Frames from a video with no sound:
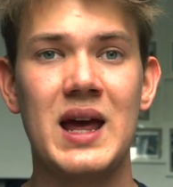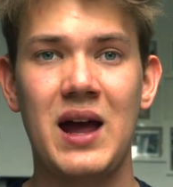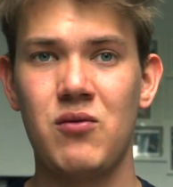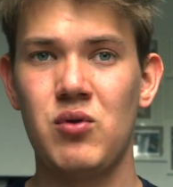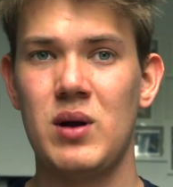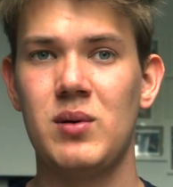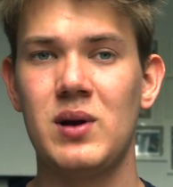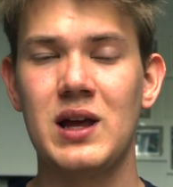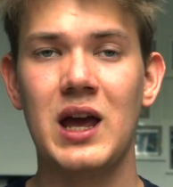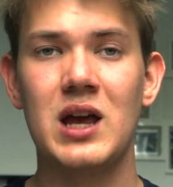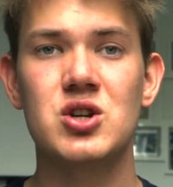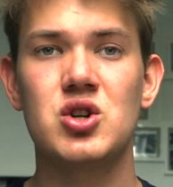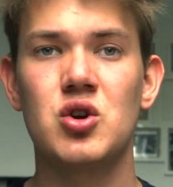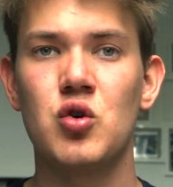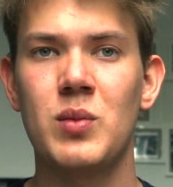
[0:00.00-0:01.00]
every
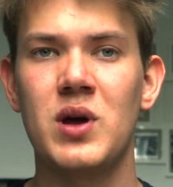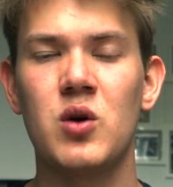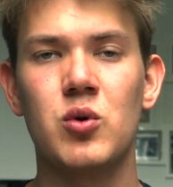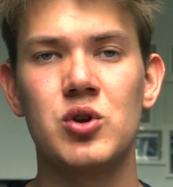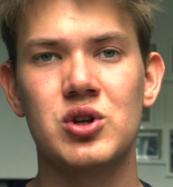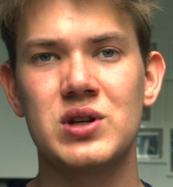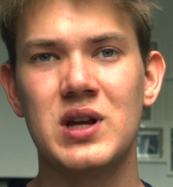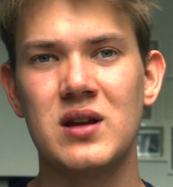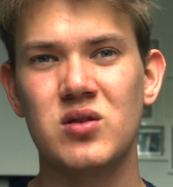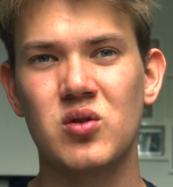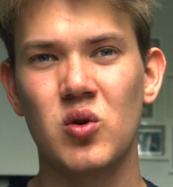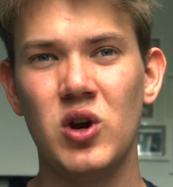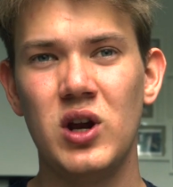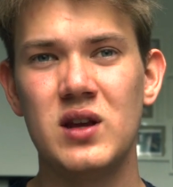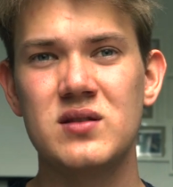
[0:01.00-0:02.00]
application no matter what your test
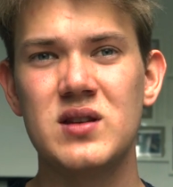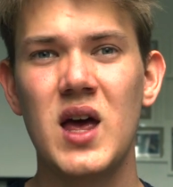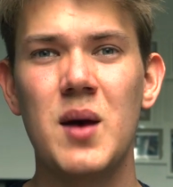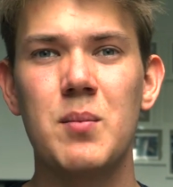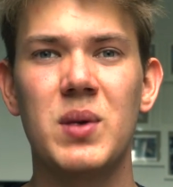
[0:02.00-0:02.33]
score is,